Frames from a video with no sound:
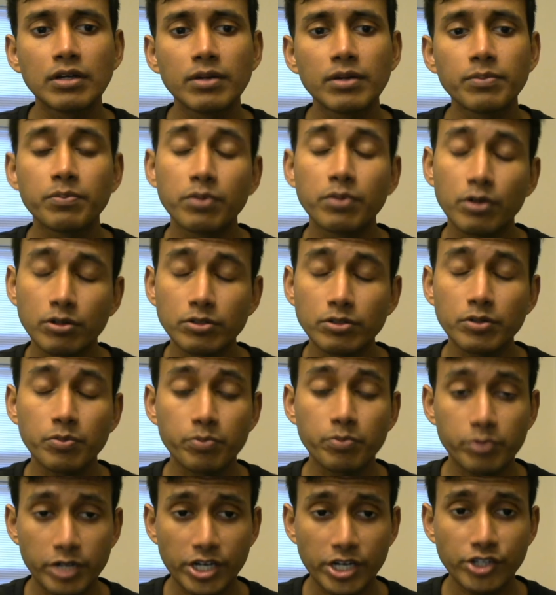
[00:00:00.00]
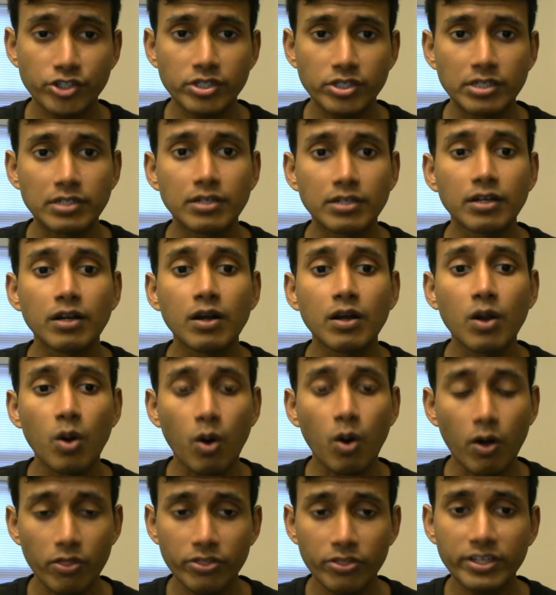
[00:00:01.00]
put pressure
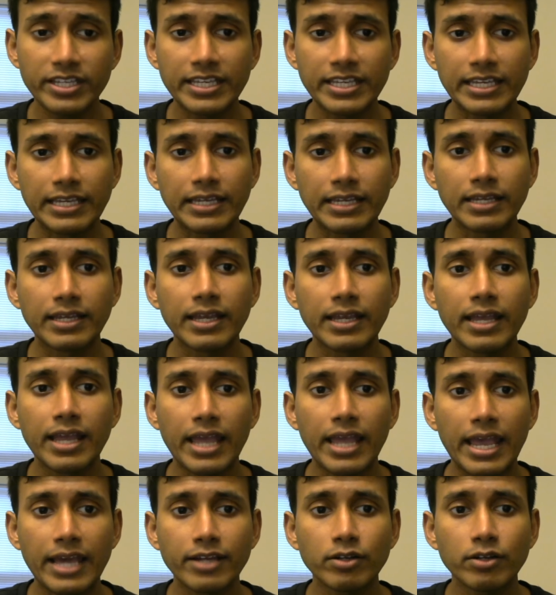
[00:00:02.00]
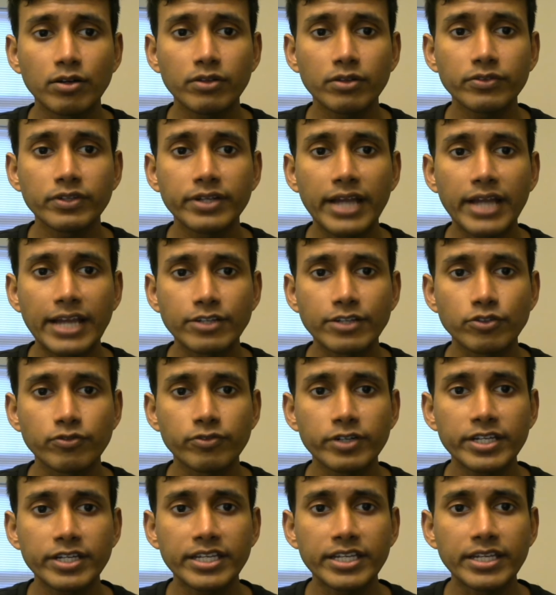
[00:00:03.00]
on the king and on the knight over
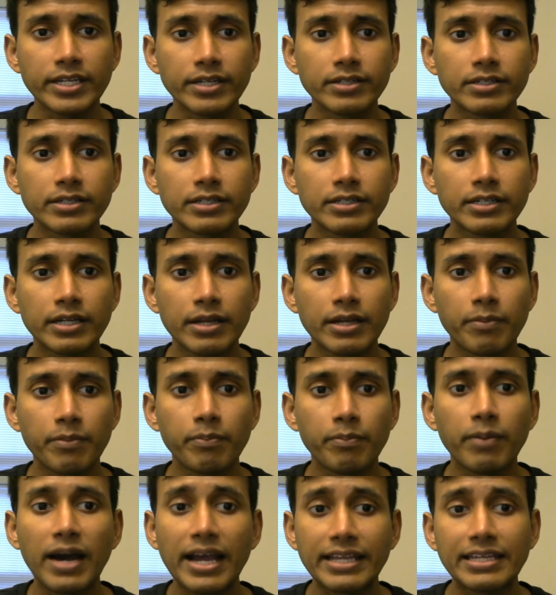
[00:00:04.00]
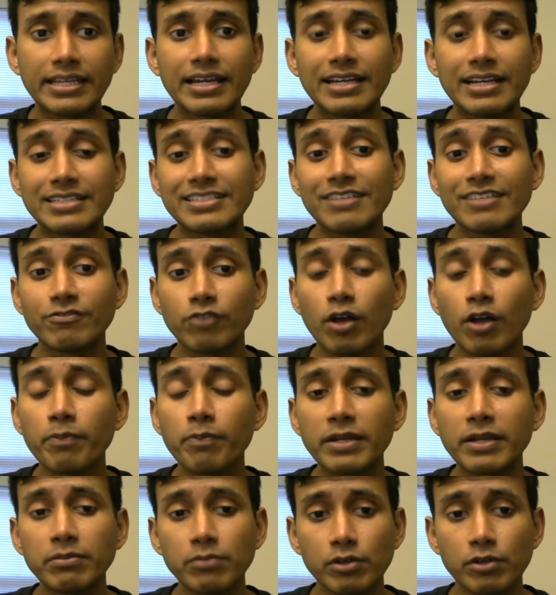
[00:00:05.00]
here by a
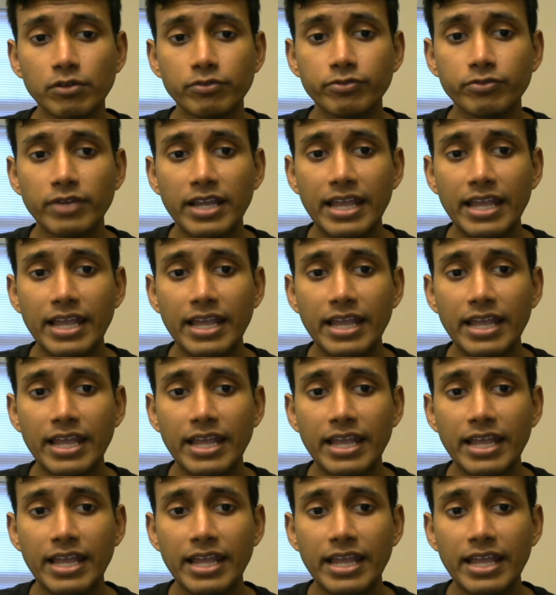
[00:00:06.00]
developing move,